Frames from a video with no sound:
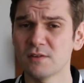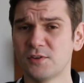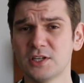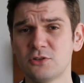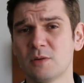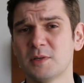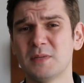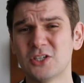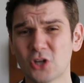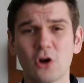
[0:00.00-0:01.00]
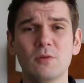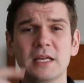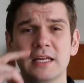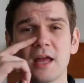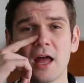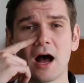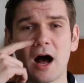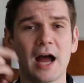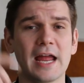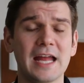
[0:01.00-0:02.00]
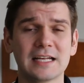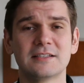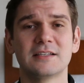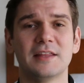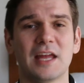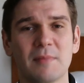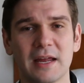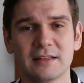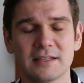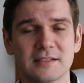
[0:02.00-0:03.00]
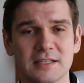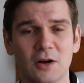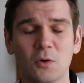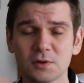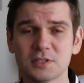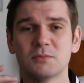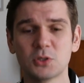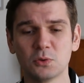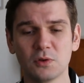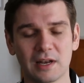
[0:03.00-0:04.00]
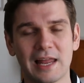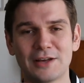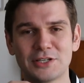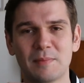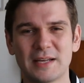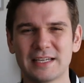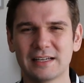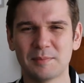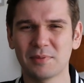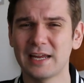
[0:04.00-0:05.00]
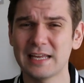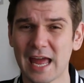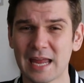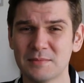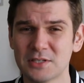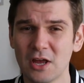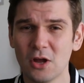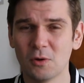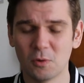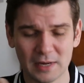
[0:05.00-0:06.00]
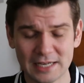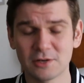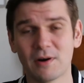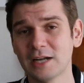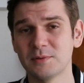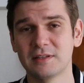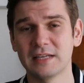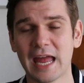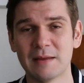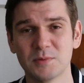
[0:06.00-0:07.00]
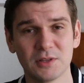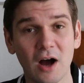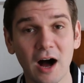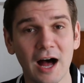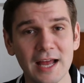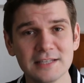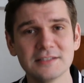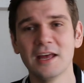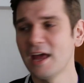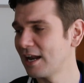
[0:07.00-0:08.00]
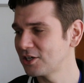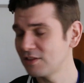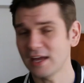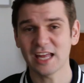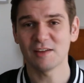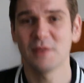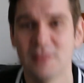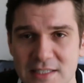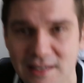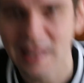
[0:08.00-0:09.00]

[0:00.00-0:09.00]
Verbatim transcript: for this trip has been Tobii EyeX, and they make this awesome tool that allows you to basically play games or interact with the games with your eyes. And actually they gave me this